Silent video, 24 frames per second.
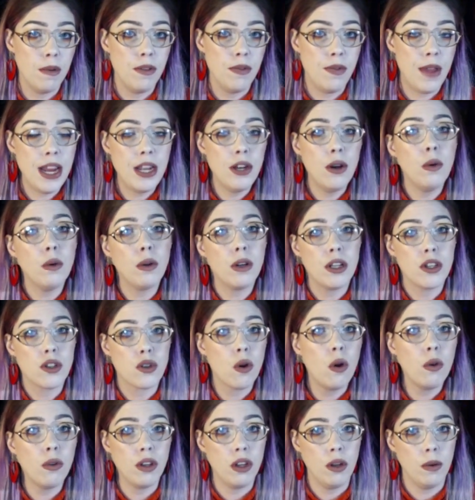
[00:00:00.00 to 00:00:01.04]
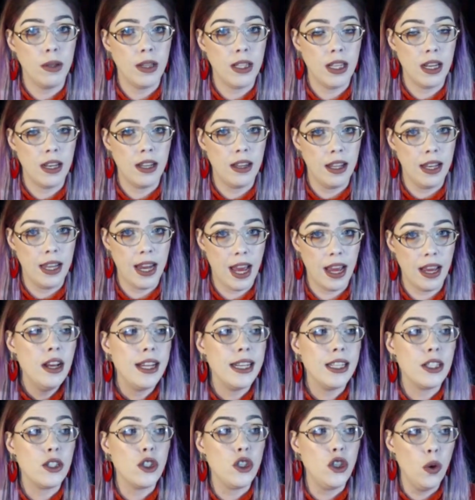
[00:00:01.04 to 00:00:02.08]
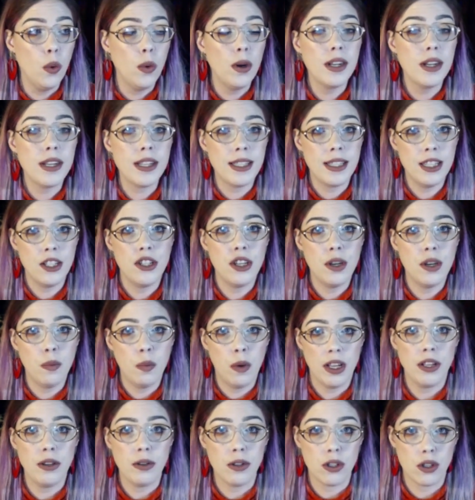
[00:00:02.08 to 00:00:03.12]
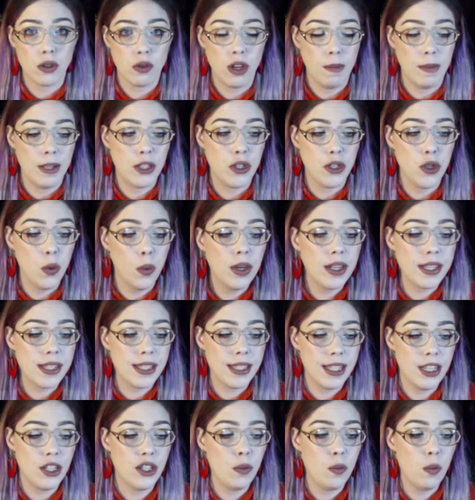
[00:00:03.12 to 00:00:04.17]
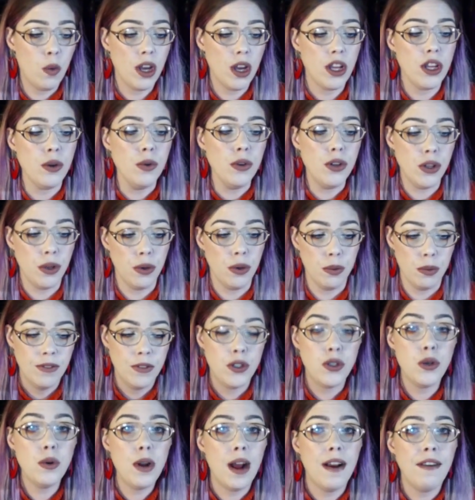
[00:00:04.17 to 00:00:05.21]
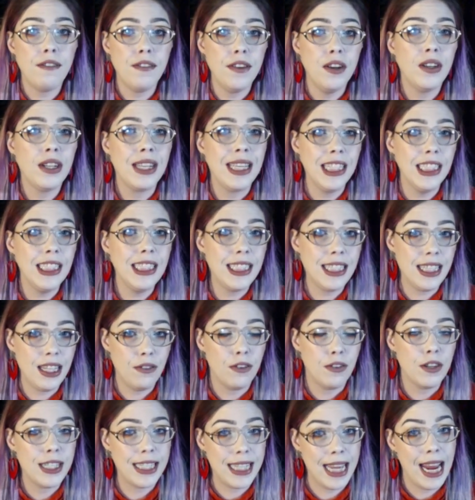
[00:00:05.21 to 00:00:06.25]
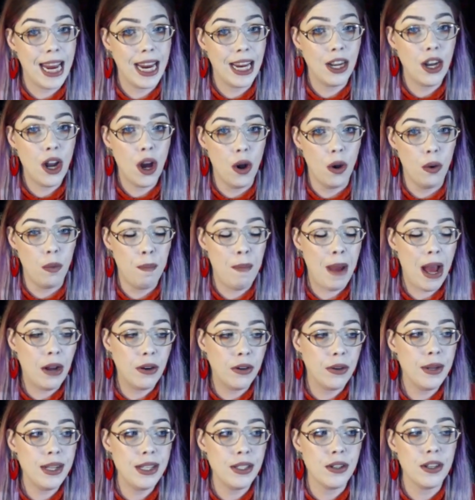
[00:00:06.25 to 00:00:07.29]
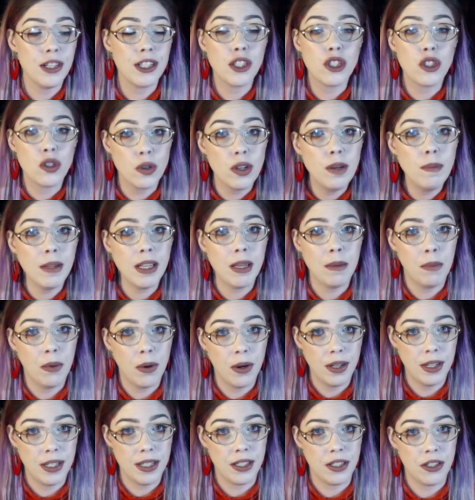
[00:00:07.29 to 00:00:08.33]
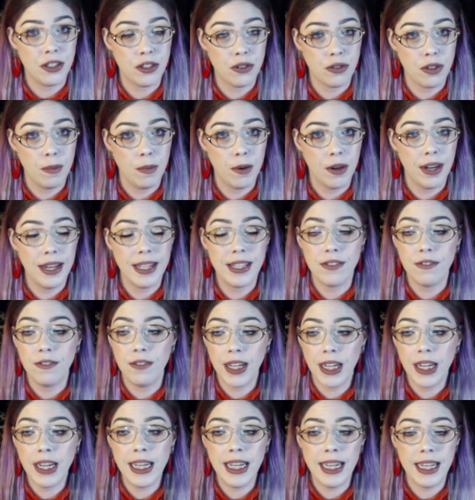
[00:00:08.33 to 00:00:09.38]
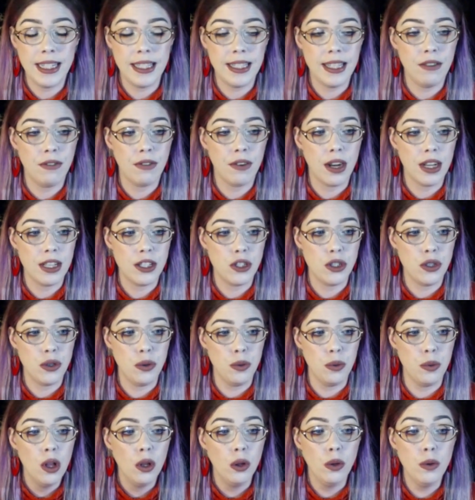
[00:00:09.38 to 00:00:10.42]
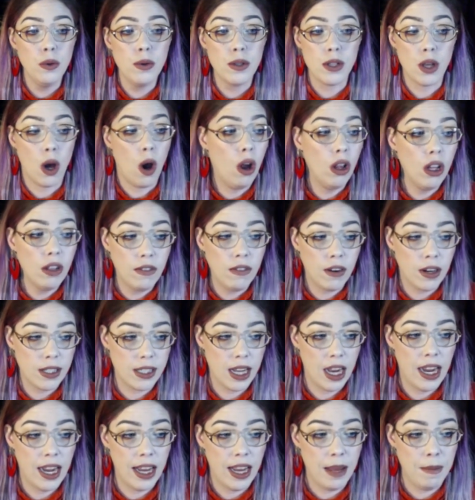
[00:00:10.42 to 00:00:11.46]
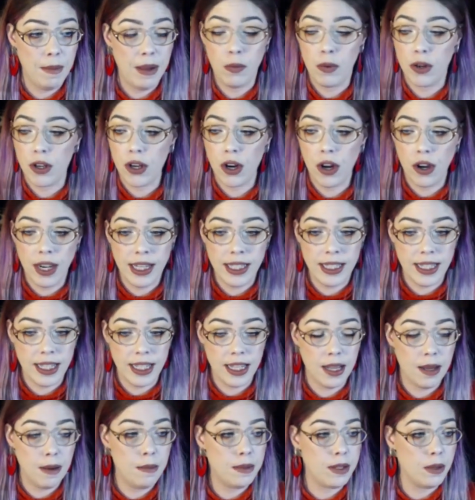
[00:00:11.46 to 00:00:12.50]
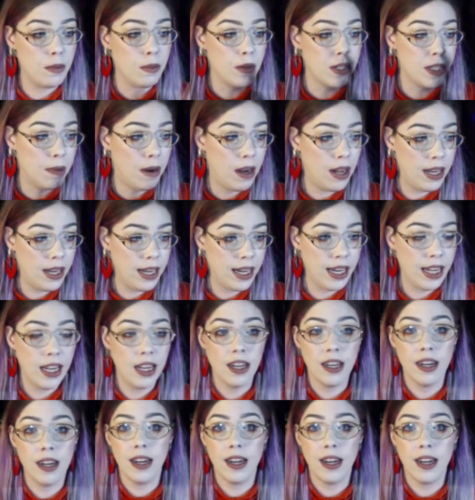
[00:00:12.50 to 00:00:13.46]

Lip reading: They don't control you at the end of the day. It's your decision what you stream. It's your decision what you do. Do not feel guilty for saying no. Boundaries are extremely important as a streamer. It's very easy for us to lose all of our time in returning DMs and responding here